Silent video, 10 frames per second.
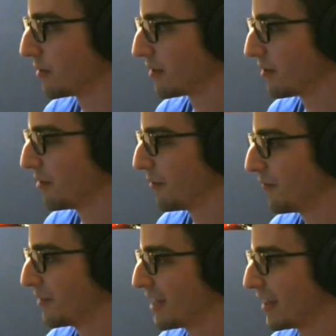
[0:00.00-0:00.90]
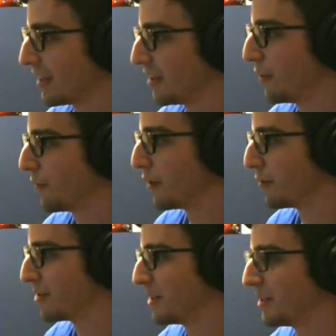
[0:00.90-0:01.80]
So sadly, no funnel
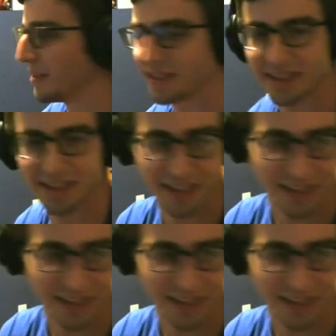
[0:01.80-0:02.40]
machines.